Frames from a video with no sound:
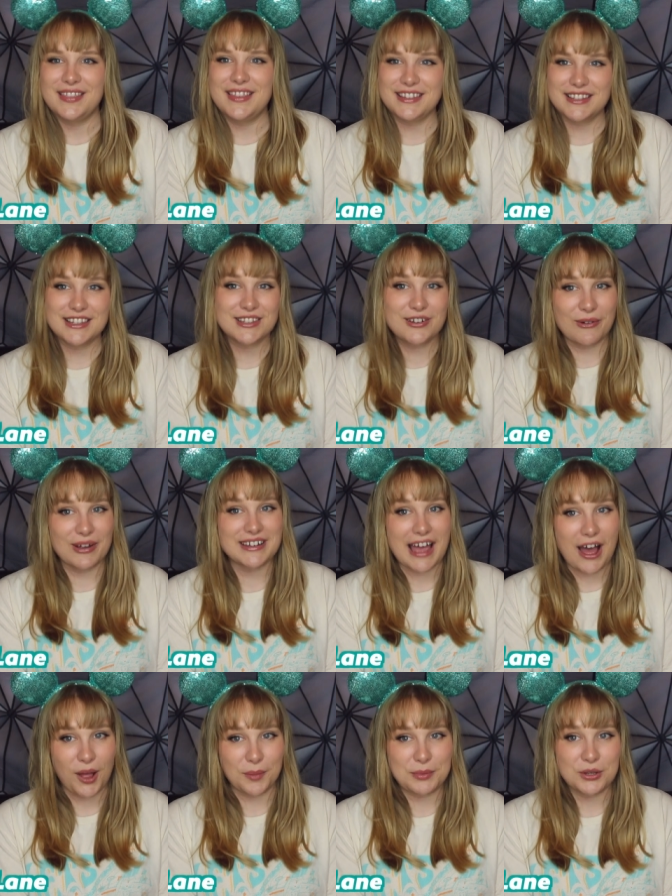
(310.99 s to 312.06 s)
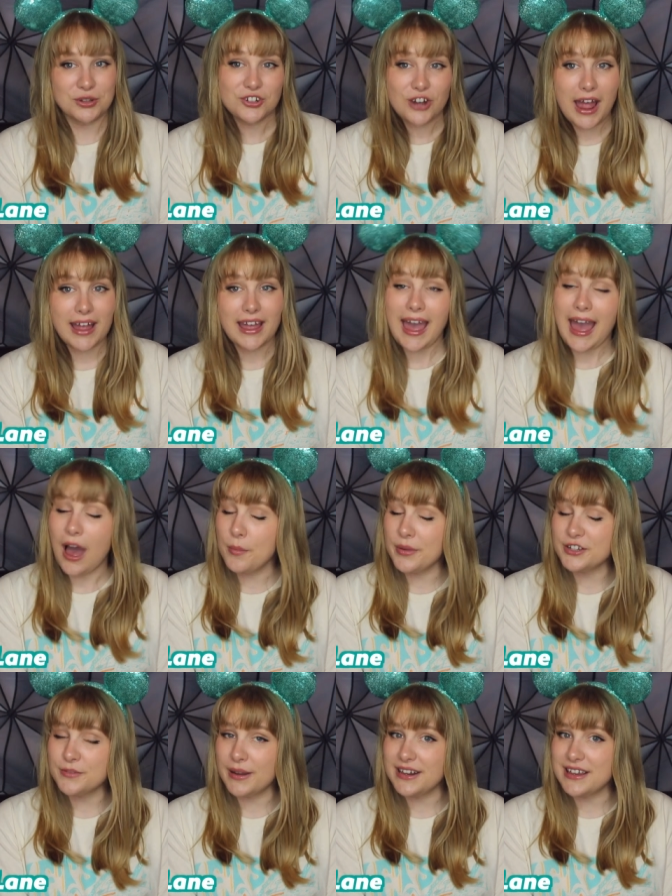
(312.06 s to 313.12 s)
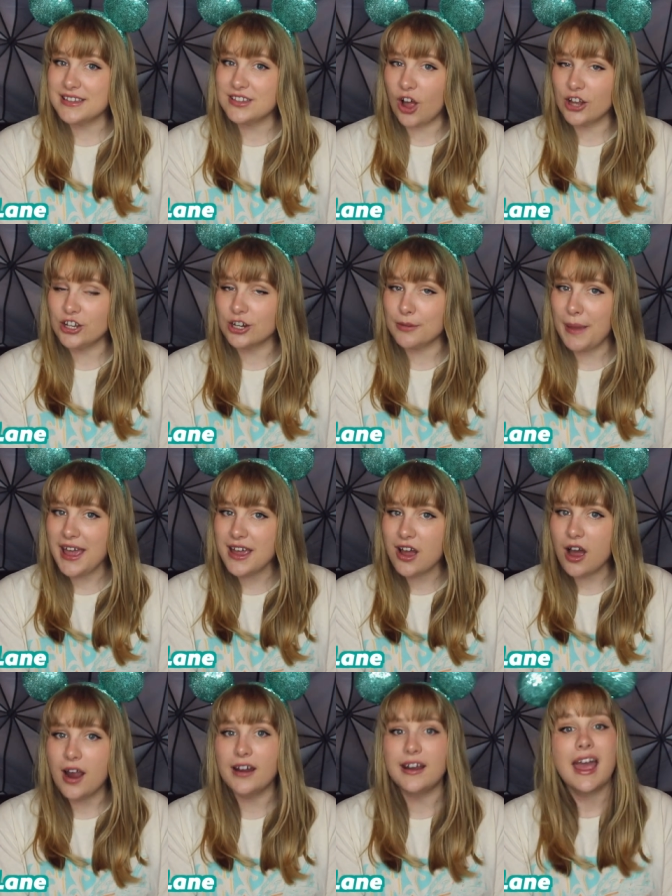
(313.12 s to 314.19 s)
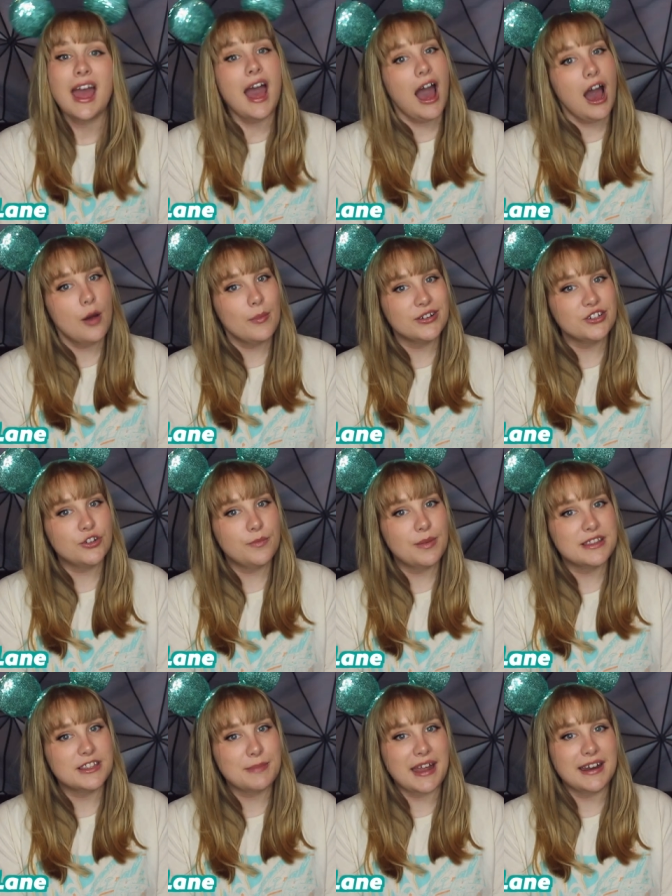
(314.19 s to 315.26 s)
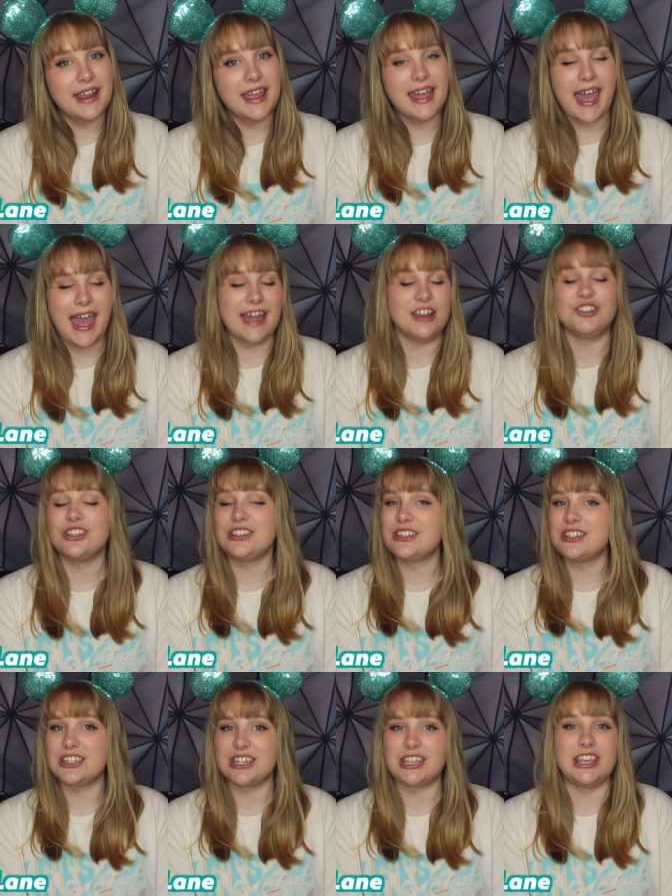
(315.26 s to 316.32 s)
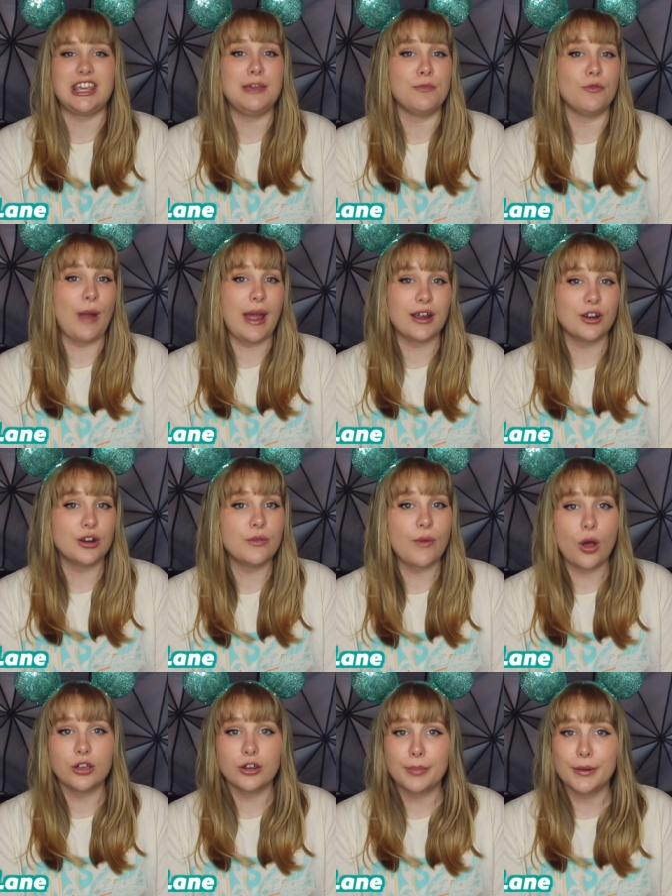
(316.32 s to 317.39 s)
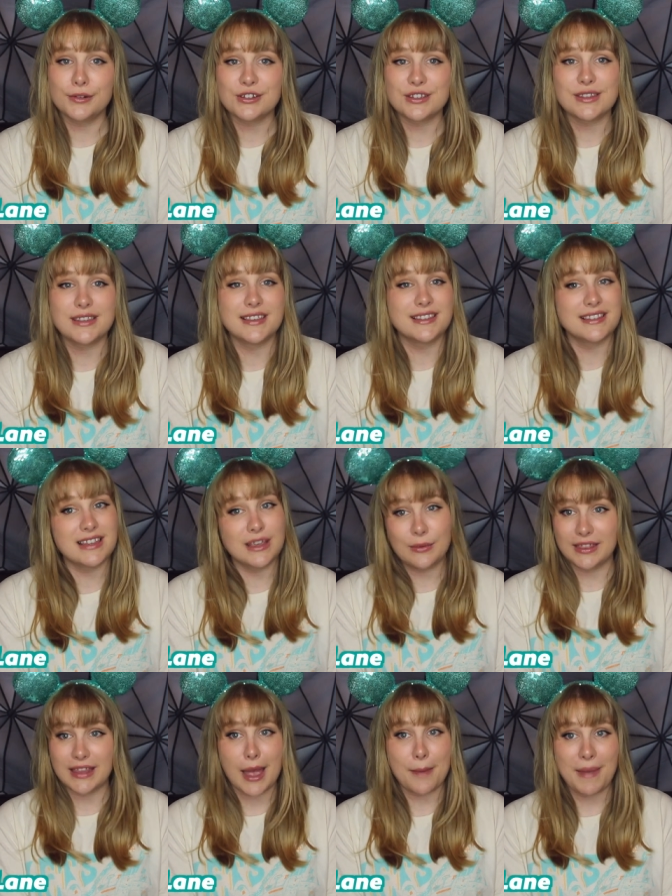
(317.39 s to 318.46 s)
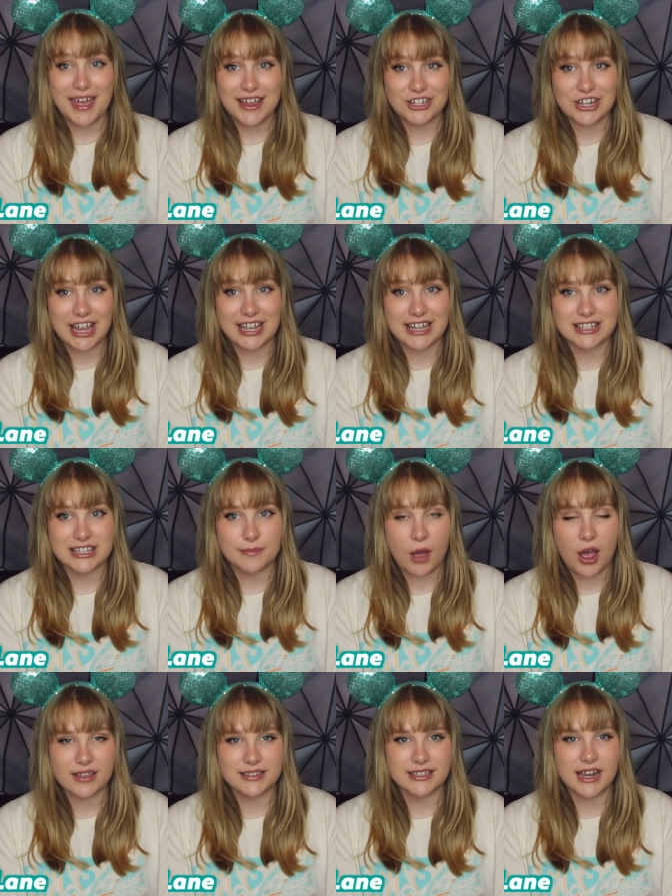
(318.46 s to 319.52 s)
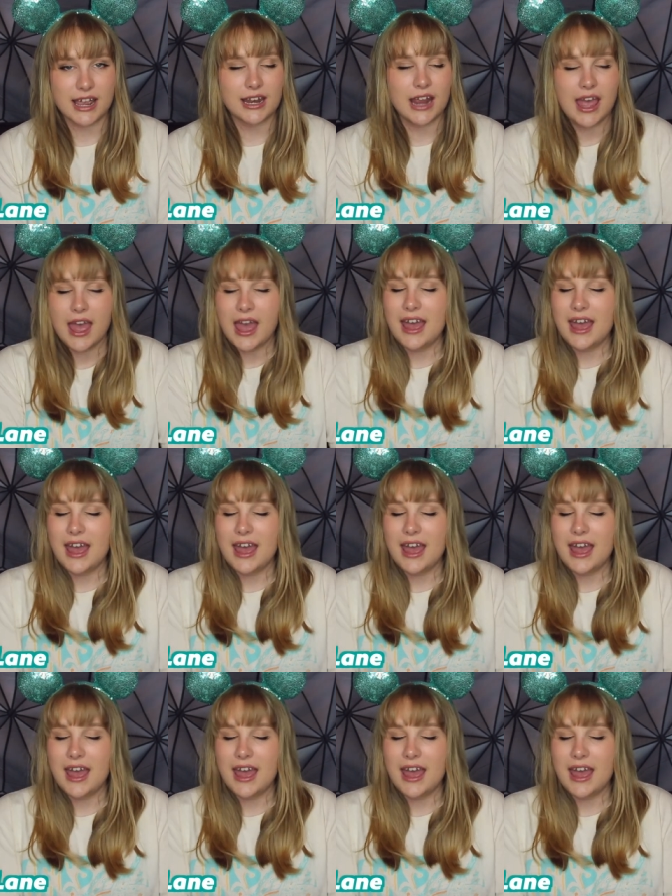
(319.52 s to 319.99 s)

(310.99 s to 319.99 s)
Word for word: This is going to help you track how much money is on your pay card, how much you've been spending, and just keep record of all your purchases purchases, see when that paycheck gets deposited.